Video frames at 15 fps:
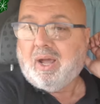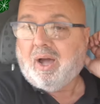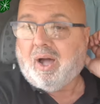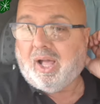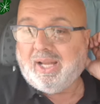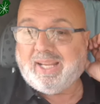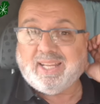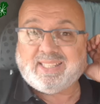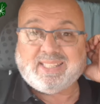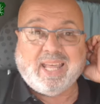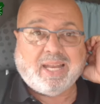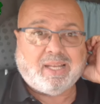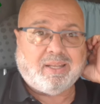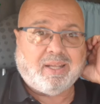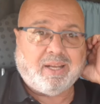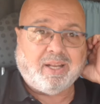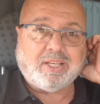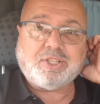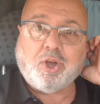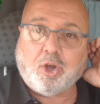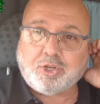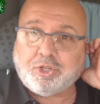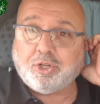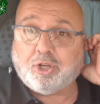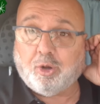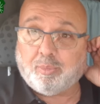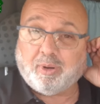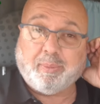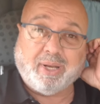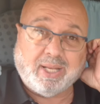I'll get settled and I'll talk to you in a
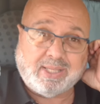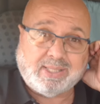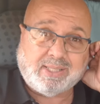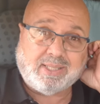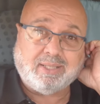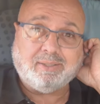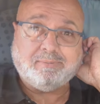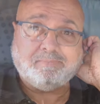couple of minutes.